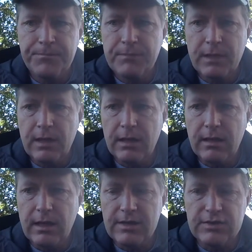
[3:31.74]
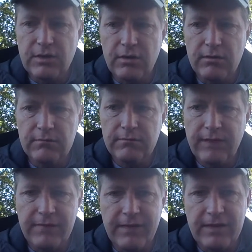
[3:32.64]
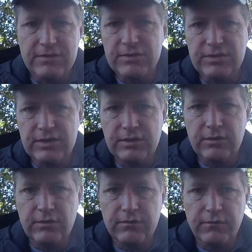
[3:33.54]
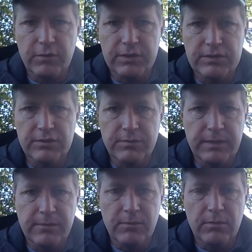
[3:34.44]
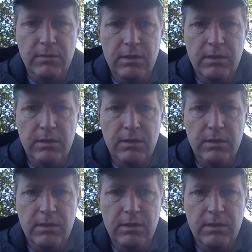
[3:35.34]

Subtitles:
I saw 5,642 people